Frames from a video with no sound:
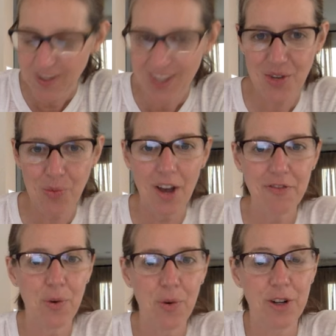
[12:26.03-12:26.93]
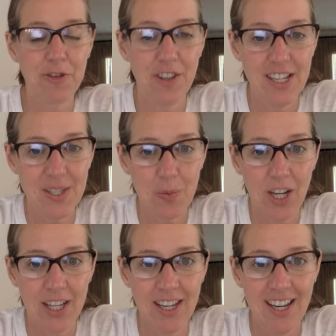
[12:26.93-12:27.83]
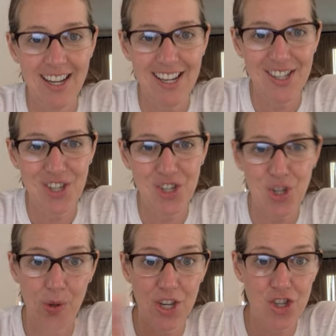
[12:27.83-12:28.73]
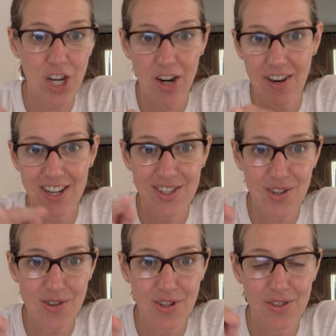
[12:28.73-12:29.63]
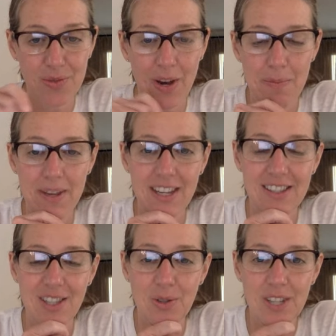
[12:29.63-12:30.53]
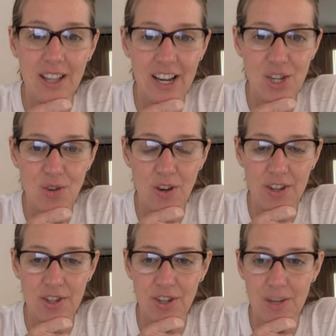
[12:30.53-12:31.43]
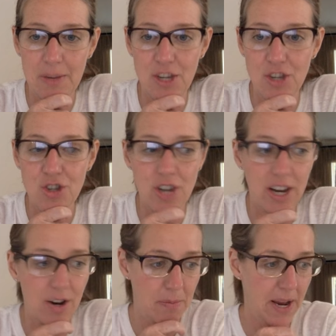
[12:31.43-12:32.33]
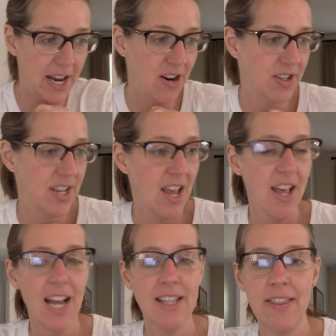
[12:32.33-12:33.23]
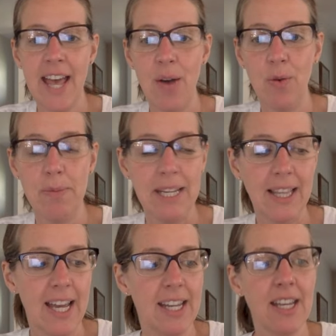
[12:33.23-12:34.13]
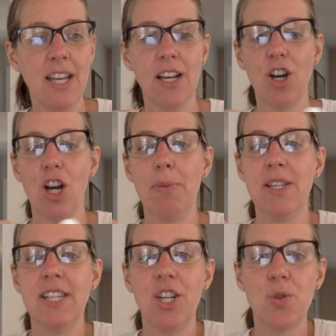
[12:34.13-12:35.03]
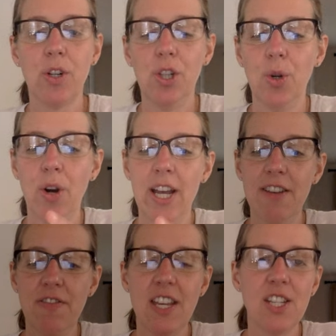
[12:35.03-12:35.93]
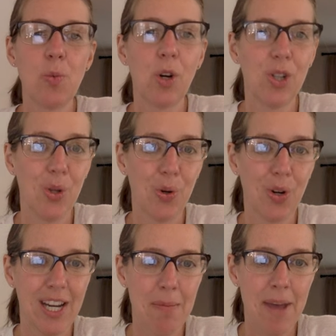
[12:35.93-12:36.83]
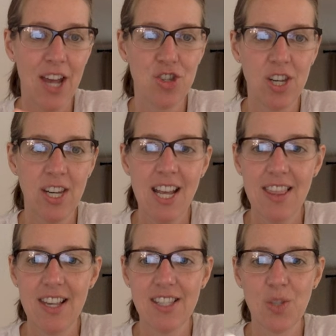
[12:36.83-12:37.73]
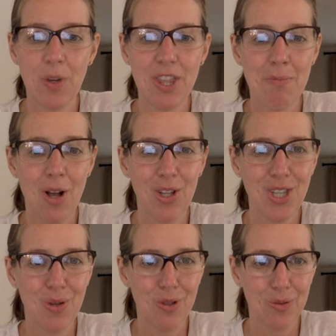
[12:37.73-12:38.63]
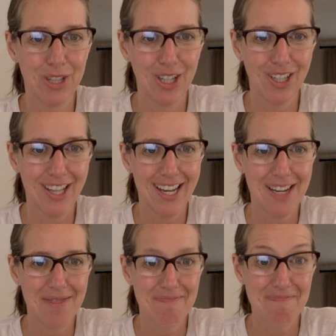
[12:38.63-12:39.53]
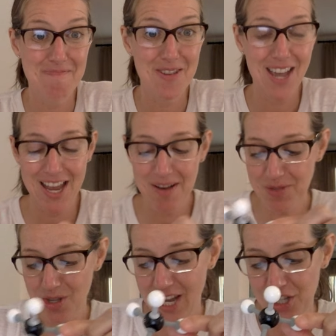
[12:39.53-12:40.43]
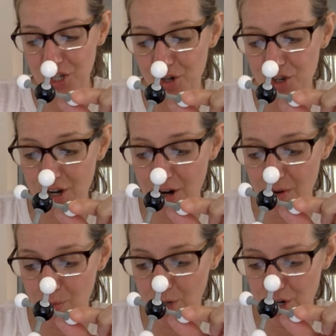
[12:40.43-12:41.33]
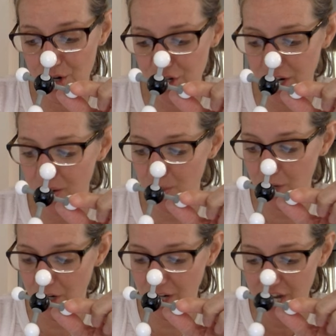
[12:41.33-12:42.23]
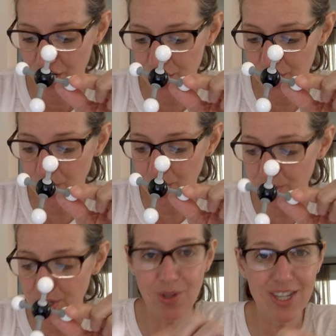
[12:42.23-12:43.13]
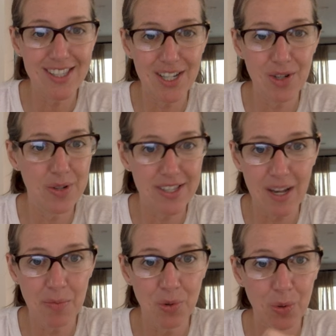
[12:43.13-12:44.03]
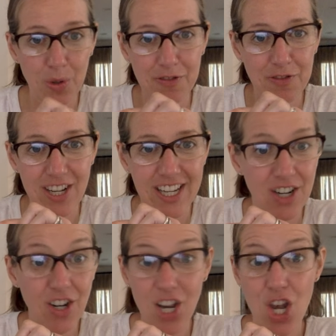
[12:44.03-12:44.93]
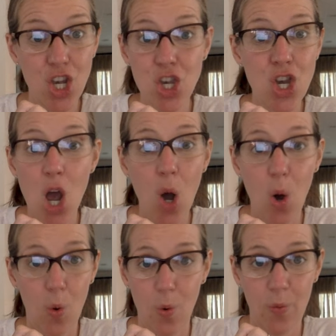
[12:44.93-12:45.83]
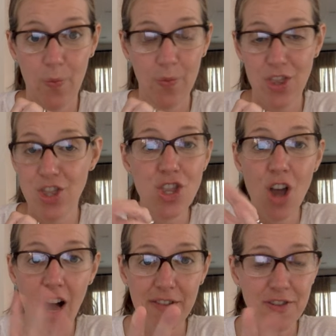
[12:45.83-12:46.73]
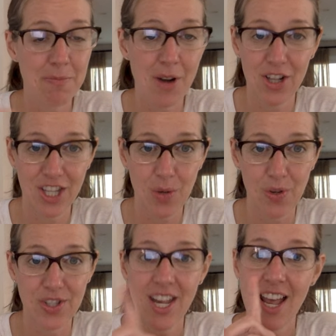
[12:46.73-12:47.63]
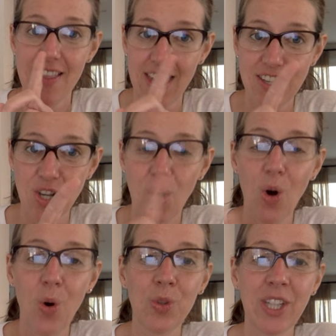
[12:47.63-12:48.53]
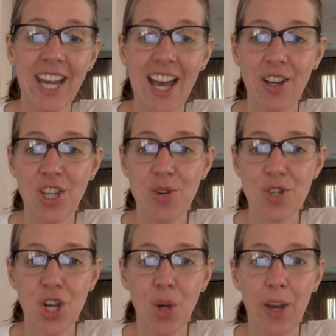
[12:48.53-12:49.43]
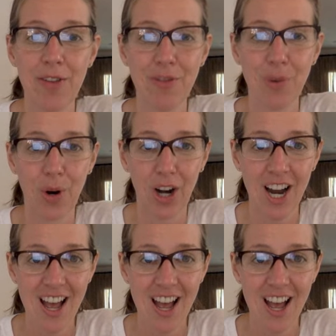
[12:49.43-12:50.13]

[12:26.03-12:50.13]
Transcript: the rough work for this one is to show the sharing circles, right? Because those electrons are going to be shared pairs, and then that would be like carbon tetrachloride. If these were chlorine, imagine this is what the molecule would look like. Okay, so that's your shared work. Do you do the zero-sum rule for here? No. Not for molecules. That is only how you show it for